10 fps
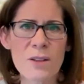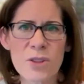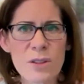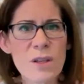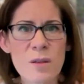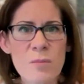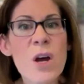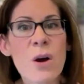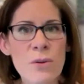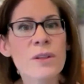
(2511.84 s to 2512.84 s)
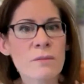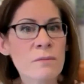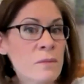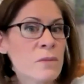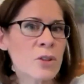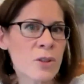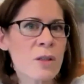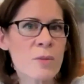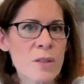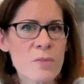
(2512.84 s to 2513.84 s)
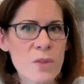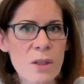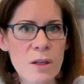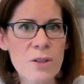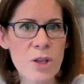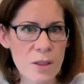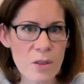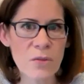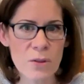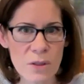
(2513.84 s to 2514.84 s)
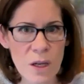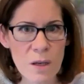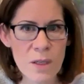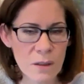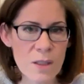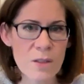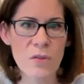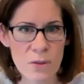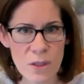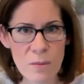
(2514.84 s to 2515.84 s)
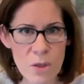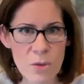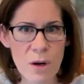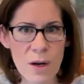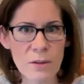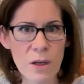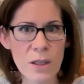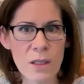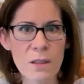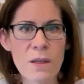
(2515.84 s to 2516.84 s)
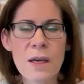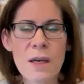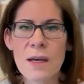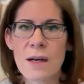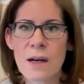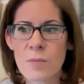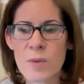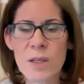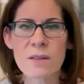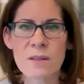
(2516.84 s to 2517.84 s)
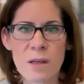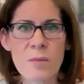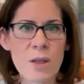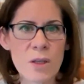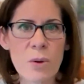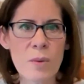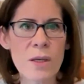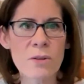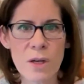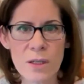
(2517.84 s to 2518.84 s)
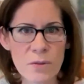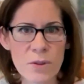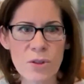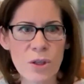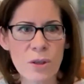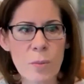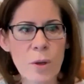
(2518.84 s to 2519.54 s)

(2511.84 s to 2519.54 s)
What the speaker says: just let them know that there's going to be some security checks the first time, at least the first time that you try and log in, because it's going to be a new IP address for security